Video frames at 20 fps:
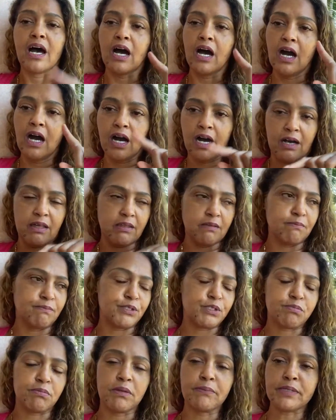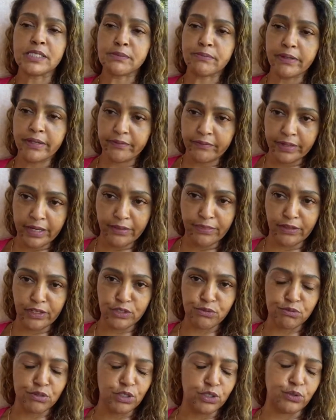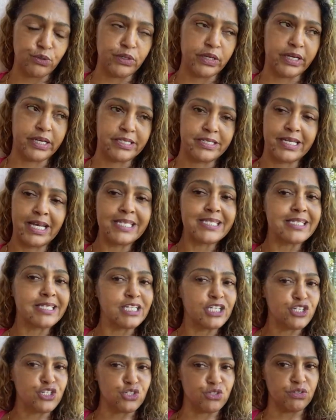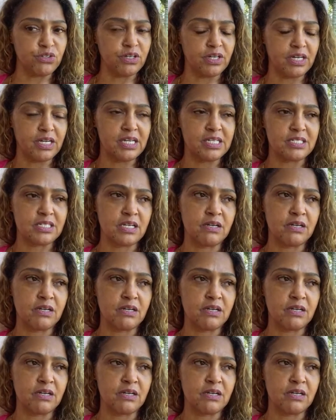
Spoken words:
Let me speak of ethics real quick because that's an issue, you guys.